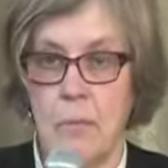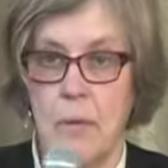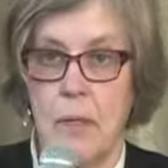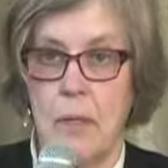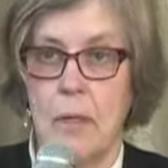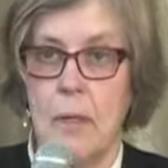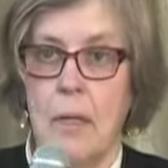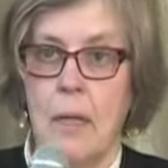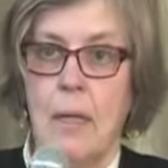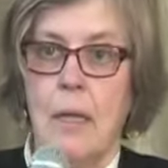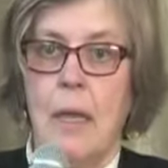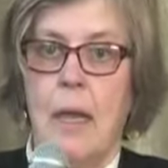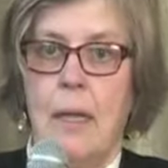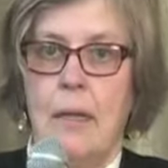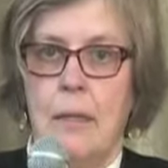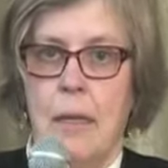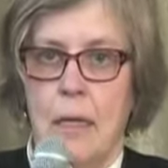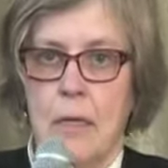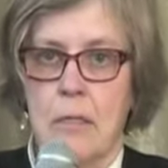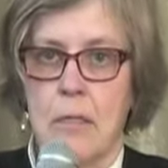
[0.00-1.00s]
but
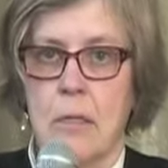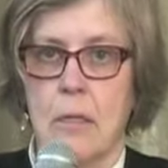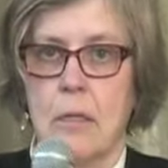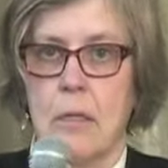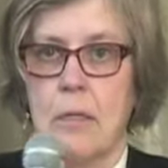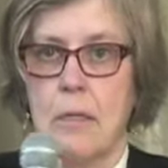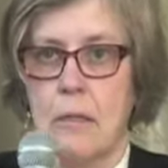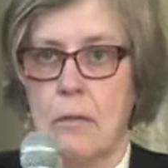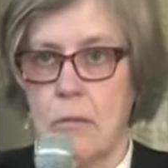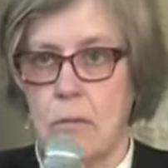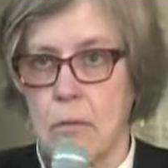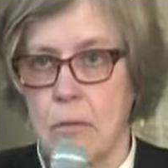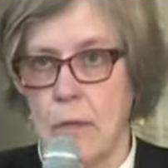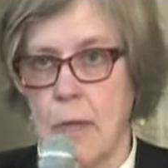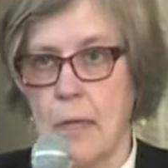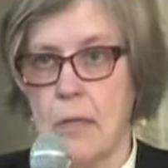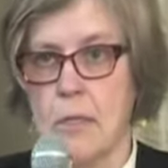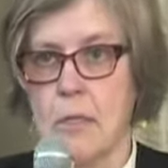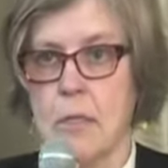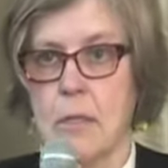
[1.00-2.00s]
nationally and
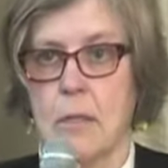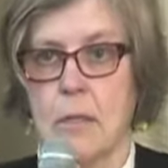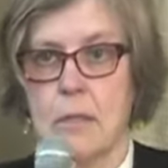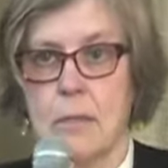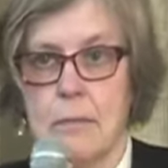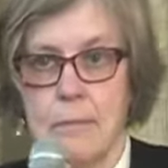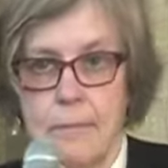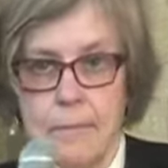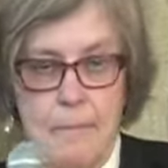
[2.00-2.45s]
internationally.